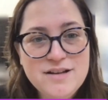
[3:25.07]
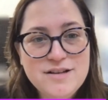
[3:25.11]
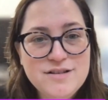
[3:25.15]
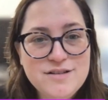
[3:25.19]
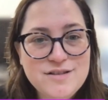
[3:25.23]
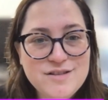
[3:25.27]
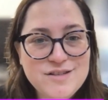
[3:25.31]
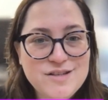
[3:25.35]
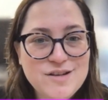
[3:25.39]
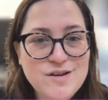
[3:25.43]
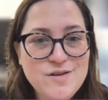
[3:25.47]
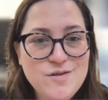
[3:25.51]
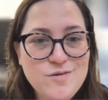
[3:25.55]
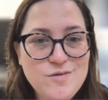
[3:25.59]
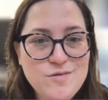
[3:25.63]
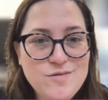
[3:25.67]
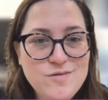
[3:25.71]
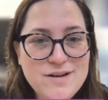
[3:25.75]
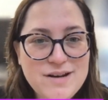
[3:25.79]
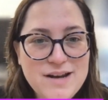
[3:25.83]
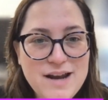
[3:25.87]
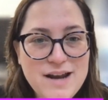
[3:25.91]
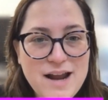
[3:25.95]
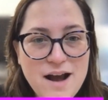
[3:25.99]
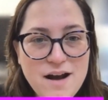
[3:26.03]
So
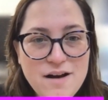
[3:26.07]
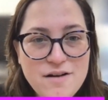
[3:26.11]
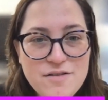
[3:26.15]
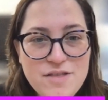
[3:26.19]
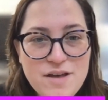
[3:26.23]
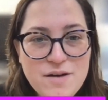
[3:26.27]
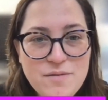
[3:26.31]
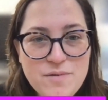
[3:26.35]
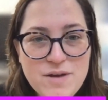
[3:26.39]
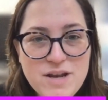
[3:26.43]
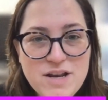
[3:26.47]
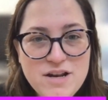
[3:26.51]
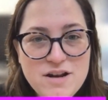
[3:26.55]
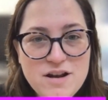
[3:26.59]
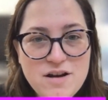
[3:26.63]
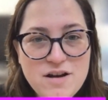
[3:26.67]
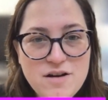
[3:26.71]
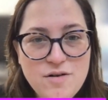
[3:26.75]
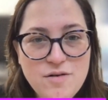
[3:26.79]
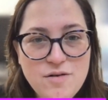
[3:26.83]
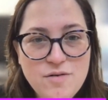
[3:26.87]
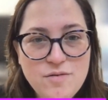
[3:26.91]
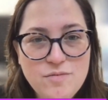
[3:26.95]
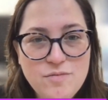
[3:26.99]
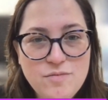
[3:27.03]
now that we
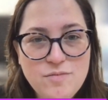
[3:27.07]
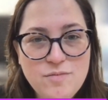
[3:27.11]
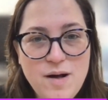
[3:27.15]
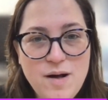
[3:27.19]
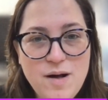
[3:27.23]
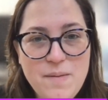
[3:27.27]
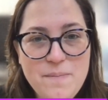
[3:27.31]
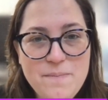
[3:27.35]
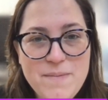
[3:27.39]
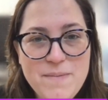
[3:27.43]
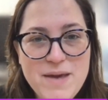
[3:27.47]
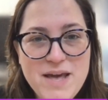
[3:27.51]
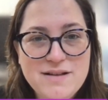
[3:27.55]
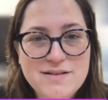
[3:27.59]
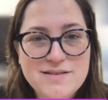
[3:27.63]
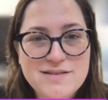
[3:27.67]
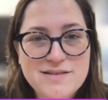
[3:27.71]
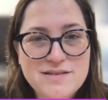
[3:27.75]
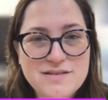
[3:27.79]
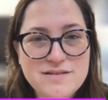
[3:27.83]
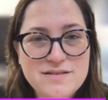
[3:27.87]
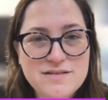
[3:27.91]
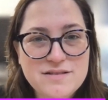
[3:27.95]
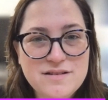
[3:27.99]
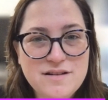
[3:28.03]
know what
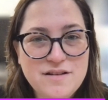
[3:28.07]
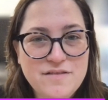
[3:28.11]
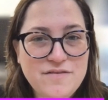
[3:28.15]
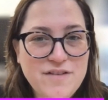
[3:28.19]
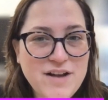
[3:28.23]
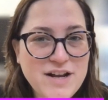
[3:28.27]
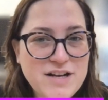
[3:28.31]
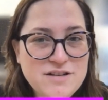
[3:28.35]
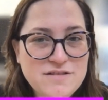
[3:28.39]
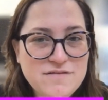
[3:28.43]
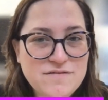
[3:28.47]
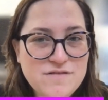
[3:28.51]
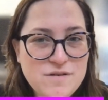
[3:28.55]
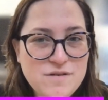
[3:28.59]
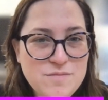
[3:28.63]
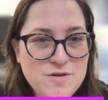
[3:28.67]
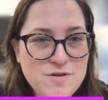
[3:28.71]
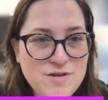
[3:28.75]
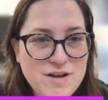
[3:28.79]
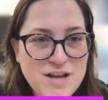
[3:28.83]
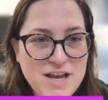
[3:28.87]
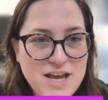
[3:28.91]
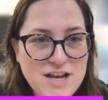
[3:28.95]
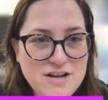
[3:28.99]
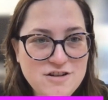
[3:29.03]
makes effective
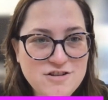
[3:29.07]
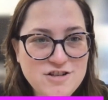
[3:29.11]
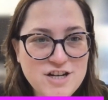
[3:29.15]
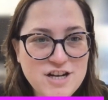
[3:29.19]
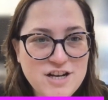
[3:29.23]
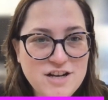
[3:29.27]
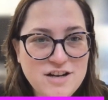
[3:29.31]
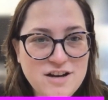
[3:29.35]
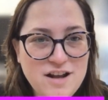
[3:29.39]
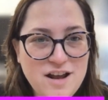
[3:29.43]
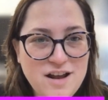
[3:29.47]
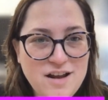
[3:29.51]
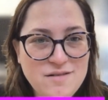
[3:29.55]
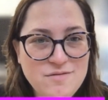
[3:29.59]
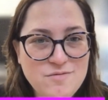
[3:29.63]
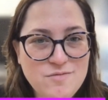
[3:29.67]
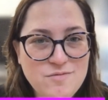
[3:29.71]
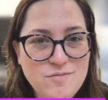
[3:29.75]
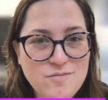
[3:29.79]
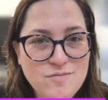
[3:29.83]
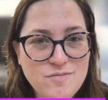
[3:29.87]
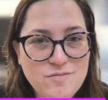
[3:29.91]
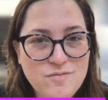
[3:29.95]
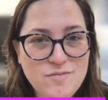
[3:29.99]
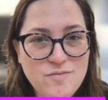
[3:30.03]
communication and
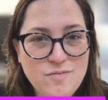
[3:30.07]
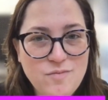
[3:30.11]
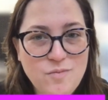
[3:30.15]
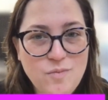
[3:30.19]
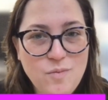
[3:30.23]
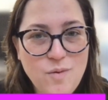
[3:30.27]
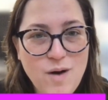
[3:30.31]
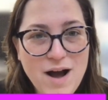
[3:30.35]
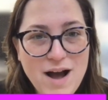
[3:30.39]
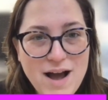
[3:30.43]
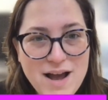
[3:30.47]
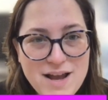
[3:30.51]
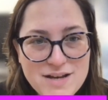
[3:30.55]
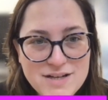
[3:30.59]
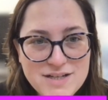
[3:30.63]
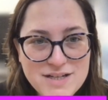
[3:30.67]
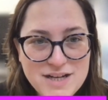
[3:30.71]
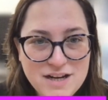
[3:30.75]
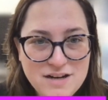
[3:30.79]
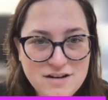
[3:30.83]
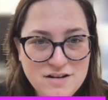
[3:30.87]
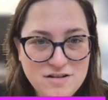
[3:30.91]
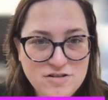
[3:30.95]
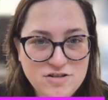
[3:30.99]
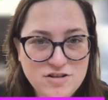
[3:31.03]
why
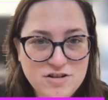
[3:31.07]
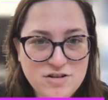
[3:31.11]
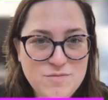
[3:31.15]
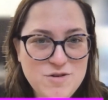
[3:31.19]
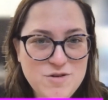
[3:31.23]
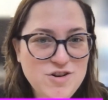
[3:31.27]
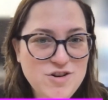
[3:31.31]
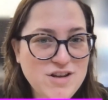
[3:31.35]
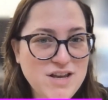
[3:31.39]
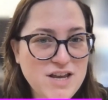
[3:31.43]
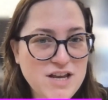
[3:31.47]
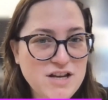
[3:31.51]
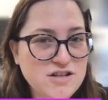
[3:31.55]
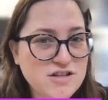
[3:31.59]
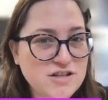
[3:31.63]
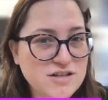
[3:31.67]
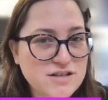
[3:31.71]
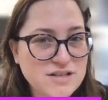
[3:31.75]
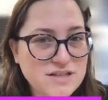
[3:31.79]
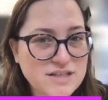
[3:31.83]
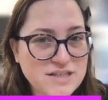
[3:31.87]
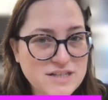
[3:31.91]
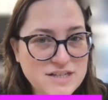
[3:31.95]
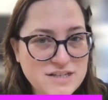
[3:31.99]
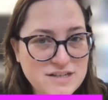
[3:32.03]
technical communication
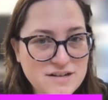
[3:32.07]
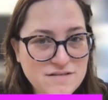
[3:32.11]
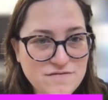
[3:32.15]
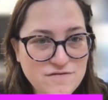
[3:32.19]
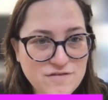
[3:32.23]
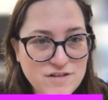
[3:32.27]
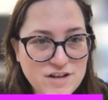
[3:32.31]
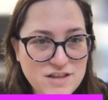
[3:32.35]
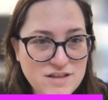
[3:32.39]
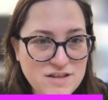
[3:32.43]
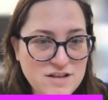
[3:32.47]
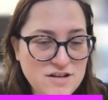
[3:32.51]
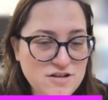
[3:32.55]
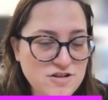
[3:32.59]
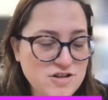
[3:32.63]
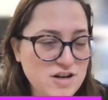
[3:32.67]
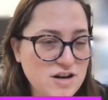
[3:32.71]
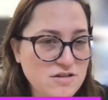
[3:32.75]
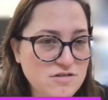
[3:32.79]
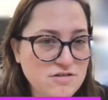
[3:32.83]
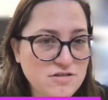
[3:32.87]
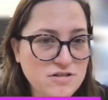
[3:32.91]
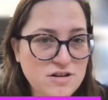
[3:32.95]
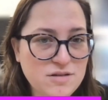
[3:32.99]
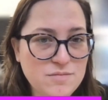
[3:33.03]
is different than
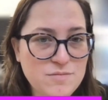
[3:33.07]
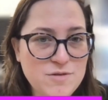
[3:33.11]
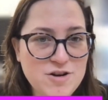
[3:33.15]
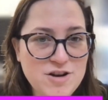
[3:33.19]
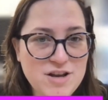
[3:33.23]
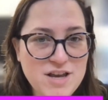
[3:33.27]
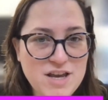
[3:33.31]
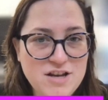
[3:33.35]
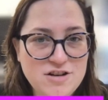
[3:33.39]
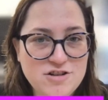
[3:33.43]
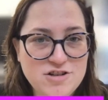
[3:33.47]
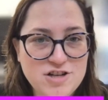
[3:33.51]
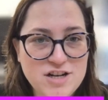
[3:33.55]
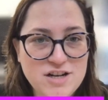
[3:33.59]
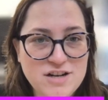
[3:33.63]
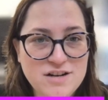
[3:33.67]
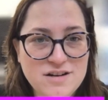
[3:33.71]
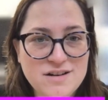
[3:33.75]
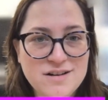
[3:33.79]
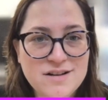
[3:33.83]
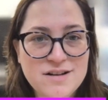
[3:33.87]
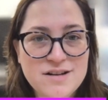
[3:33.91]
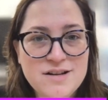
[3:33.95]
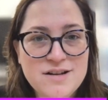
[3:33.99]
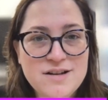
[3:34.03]
general
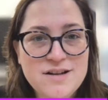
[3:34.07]
communication,